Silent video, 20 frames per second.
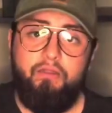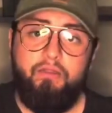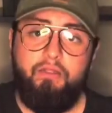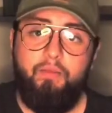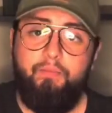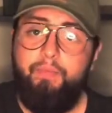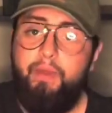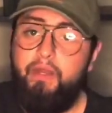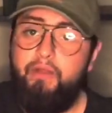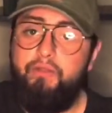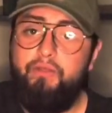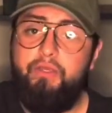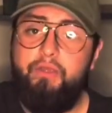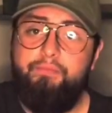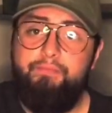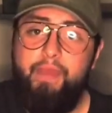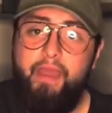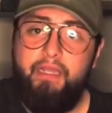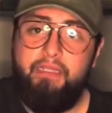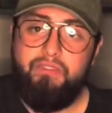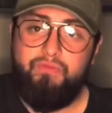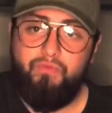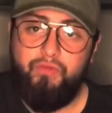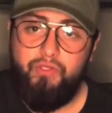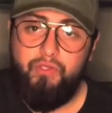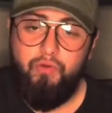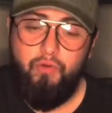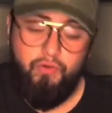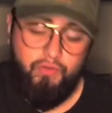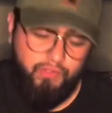the better you can manage
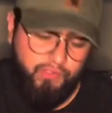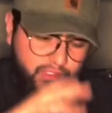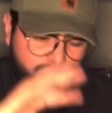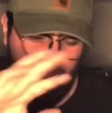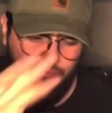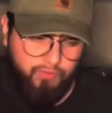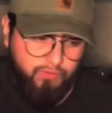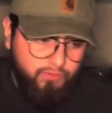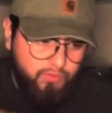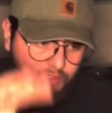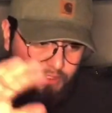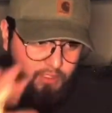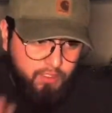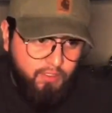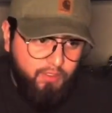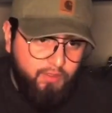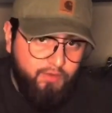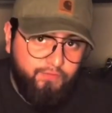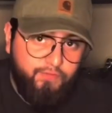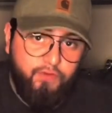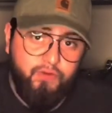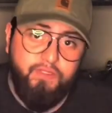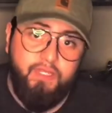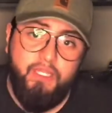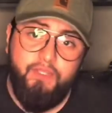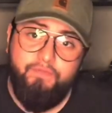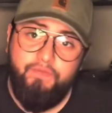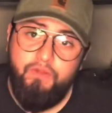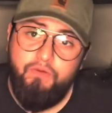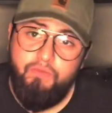recoil. And we'll further
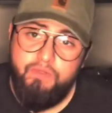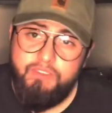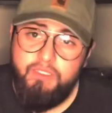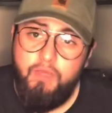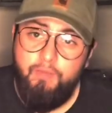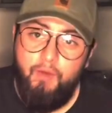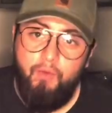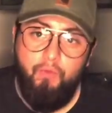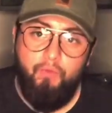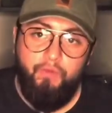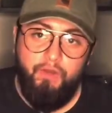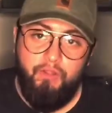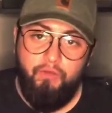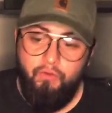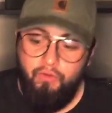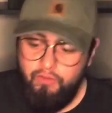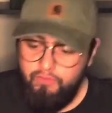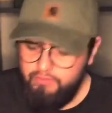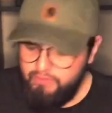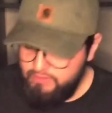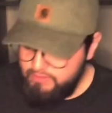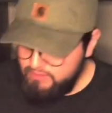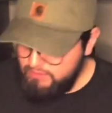down the video, we'll talk about what recoil is.